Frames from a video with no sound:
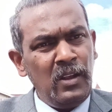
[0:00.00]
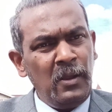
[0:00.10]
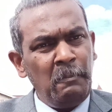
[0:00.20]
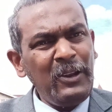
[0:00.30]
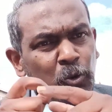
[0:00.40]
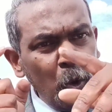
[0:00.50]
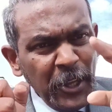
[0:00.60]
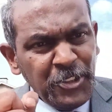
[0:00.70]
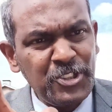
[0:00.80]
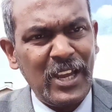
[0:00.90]
But
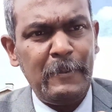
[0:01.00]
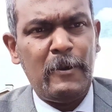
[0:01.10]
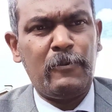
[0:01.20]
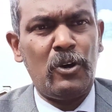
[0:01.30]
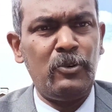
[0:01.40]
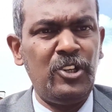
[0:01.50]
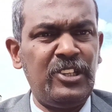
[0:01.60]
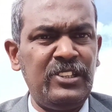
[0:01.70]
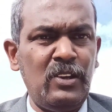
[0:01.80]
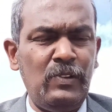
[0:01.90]
which type of commodity
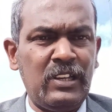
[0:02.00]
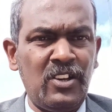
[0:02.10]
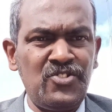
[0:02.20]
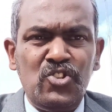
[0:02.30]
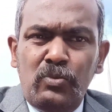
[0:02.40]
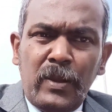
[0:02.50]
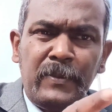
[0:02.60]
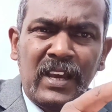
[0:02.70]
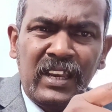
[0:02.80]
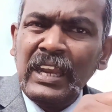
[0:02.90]
they will consume if
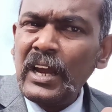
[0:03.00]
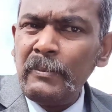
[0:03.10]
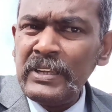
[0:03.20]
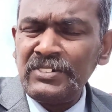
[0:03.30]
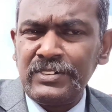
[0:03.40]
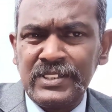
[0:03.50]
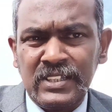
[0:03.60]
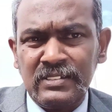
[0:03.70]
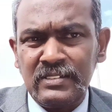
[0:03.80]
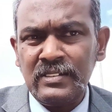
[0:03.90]
their income
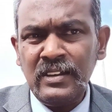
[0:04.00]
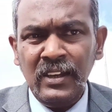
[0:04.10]
increases?